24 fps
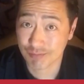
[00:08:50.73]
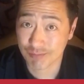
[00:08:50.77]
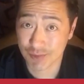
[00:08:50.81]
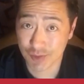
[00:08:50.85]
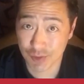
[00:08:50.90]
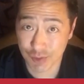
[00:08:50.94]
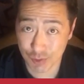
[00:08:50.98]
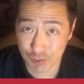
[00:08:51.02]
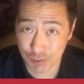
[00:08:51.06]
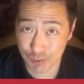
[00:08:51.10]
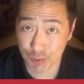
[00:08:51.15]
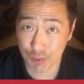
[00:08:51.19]

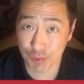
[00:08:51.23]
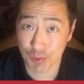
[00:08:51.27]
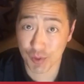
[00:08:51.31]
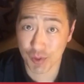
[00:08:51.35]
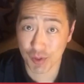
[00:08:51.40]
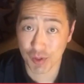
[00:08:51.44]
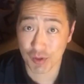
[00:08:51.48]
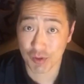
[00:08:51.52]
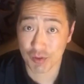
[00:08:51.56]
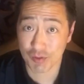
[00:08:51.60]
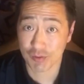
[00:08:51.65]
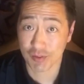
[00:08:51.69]

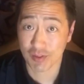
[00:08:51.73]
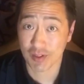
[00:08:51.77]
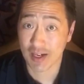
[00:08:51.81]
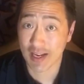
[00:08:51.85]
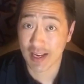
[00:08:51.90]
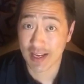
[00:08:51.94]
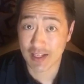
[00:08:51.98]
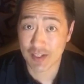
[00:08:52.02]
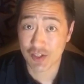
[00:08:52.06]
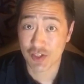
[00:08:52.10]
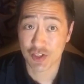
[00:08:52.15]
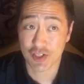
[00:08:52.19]
screwing over
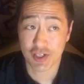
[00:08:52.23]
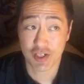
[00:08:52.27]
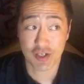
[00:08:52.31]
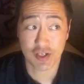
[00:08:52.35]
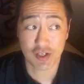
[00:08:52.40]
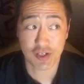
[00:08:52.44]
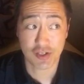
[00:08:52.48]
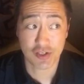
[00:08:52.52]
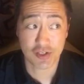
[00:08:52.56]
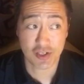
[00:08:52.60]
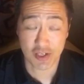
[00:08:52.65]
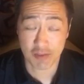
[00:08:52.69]

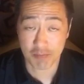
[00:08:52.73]
engineers